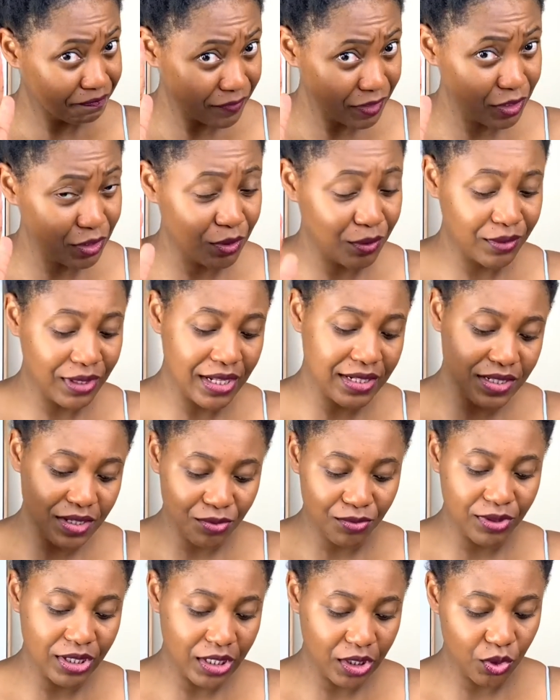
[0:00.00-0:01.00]
You know, that's a
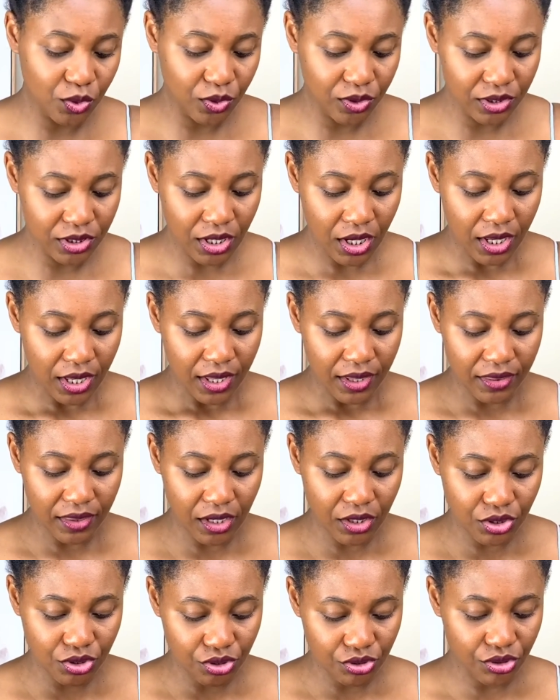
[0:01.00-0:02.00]
really good
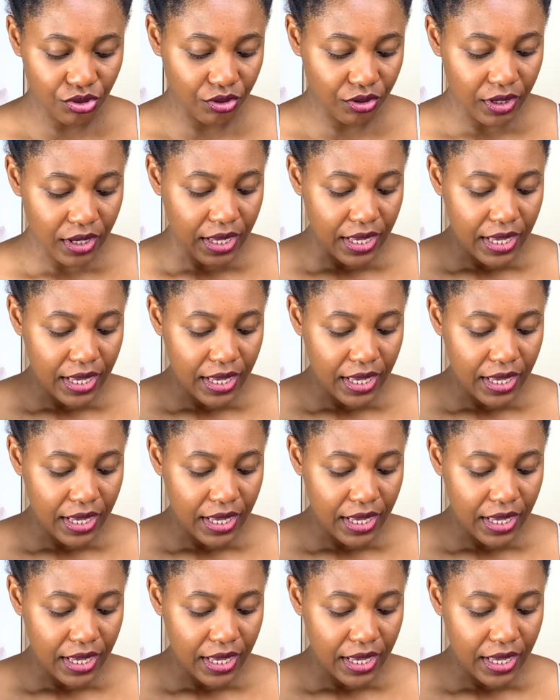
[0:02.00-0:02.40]
thing to know.